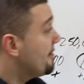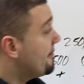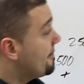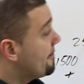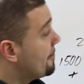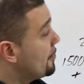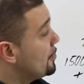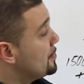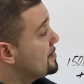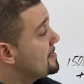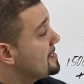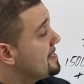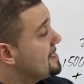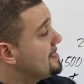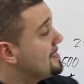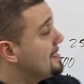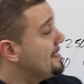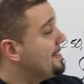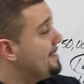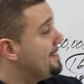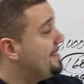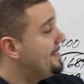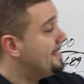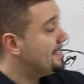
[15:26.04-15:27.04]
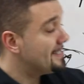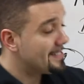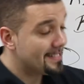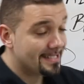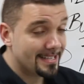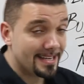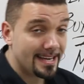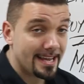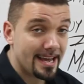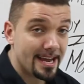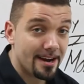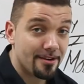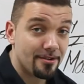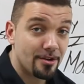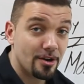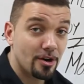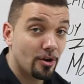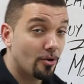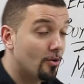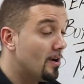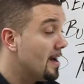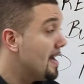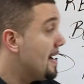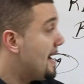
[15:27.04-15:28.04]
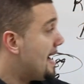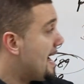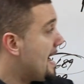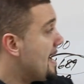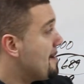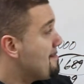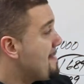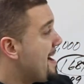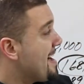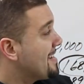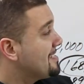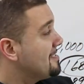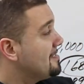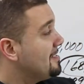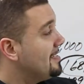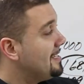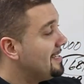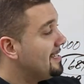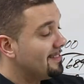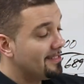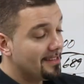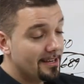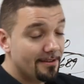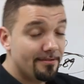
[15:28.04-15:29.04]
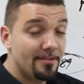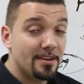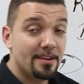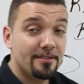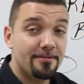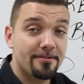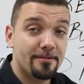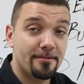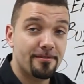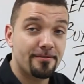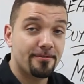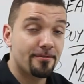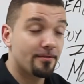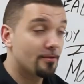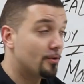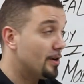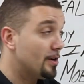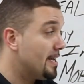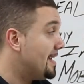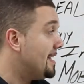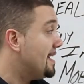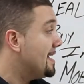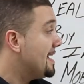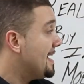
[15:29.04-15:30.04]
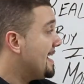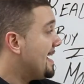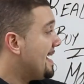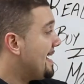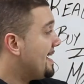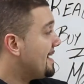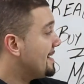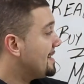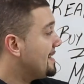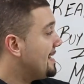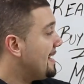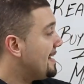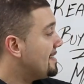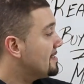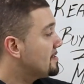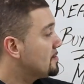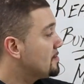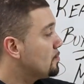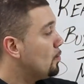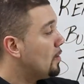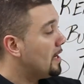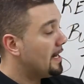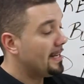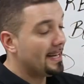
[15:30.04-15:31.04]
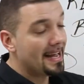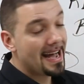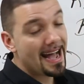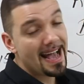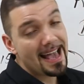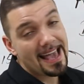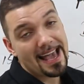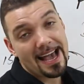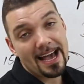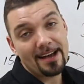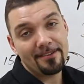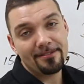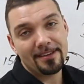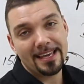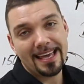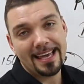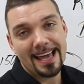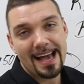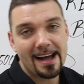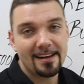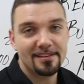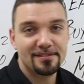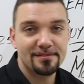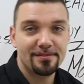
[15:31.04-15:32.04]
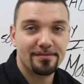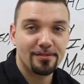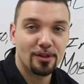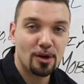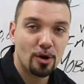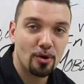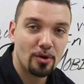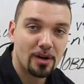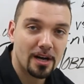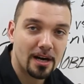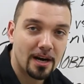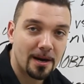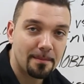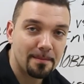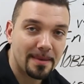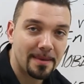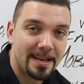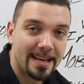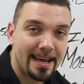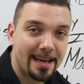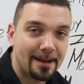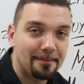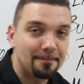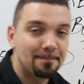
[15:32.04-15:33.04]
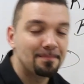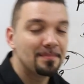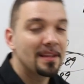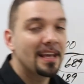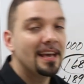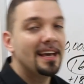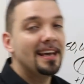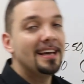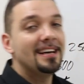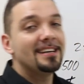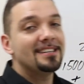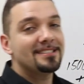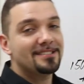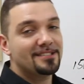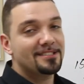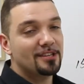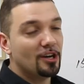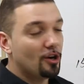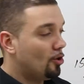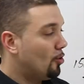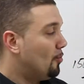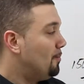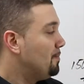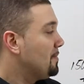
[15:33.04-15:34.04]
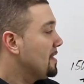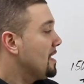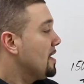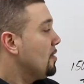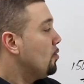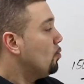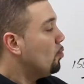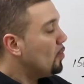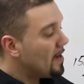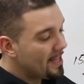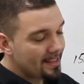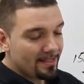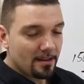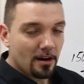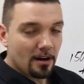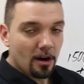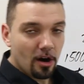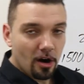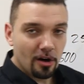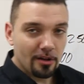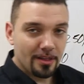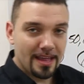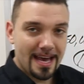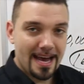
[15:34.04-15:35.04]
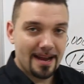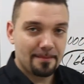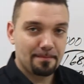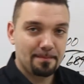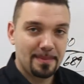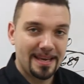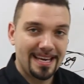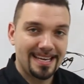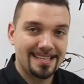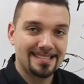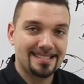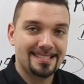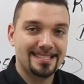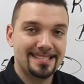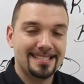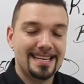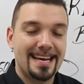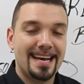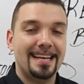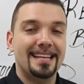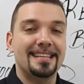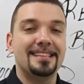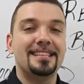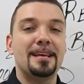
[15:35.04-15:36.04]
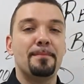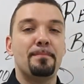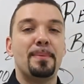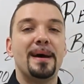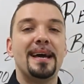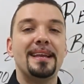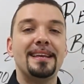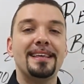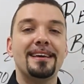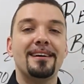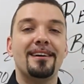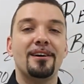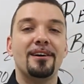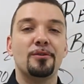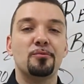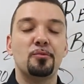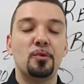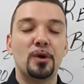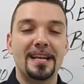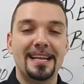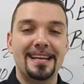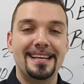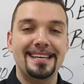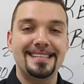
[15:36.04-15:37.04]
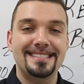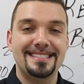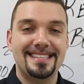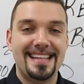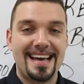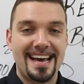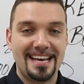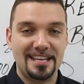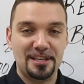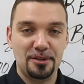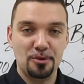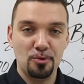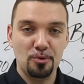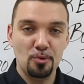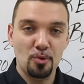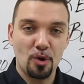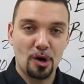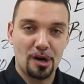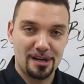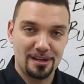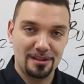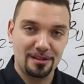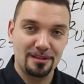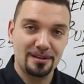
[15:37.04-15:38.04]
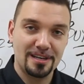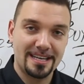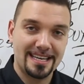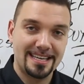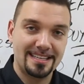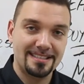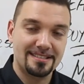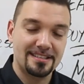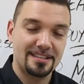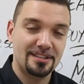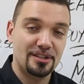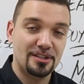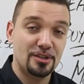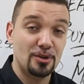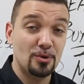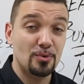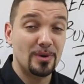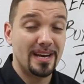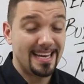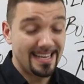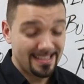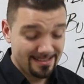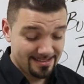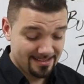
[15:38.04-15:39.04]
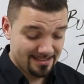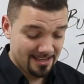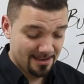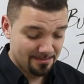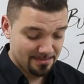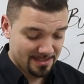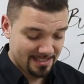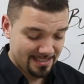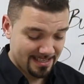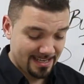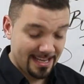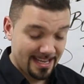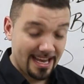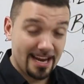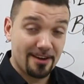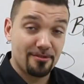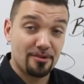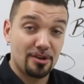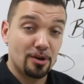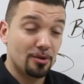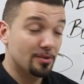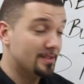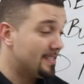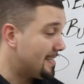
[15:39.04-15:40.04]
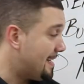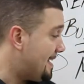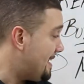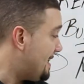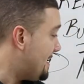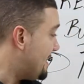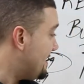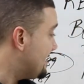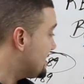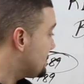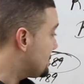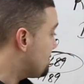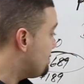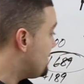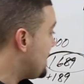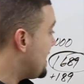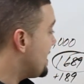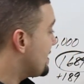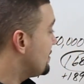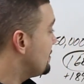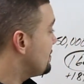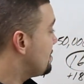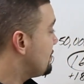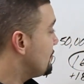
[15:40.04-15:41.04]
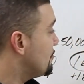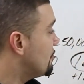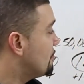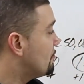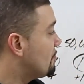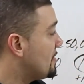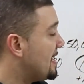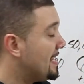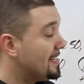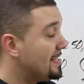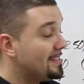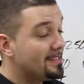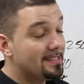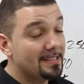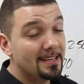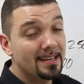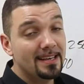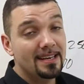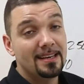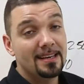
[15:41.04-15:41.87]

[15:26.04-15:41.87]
Versus in this scenario, I'm actually living for free, and guess what? I have cash flow coming in. So with all that being said, depending on what it is that you are looking to do, in some scenarios, it is better to rent